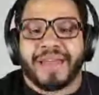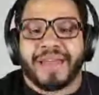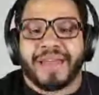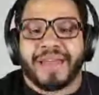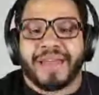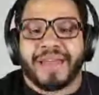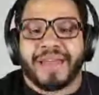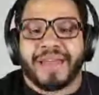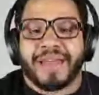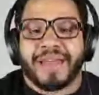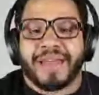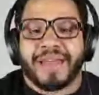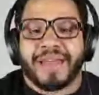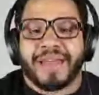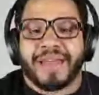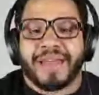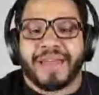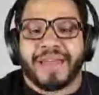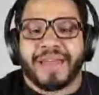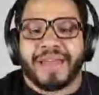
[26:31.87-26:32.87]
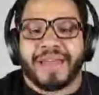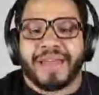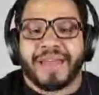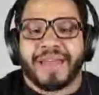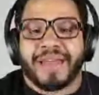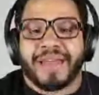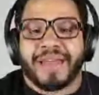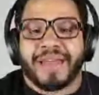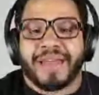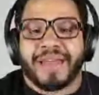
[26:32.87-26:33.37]
This is not even something
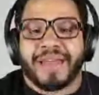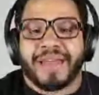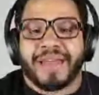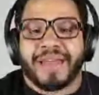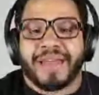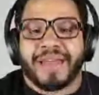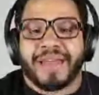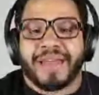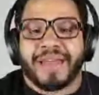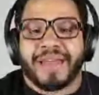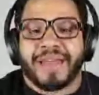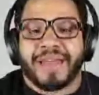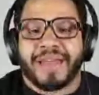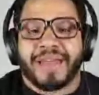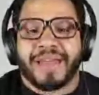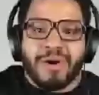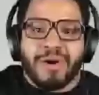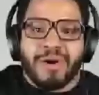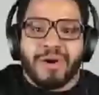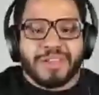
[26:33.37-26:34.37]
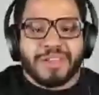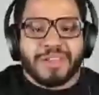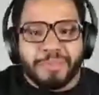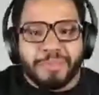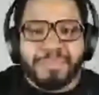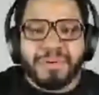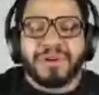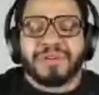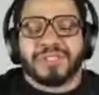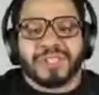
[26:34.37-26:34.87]
that is that is a part of their
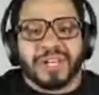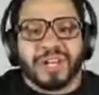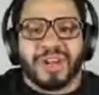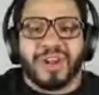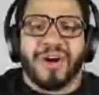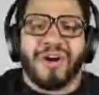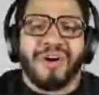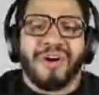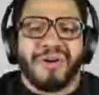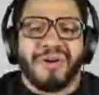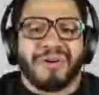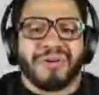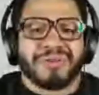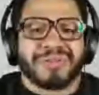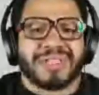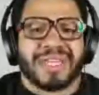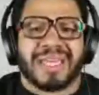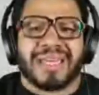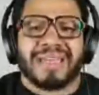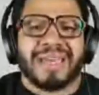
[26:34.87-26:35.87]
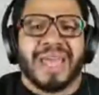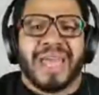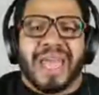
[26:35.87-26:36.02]
books and laws and,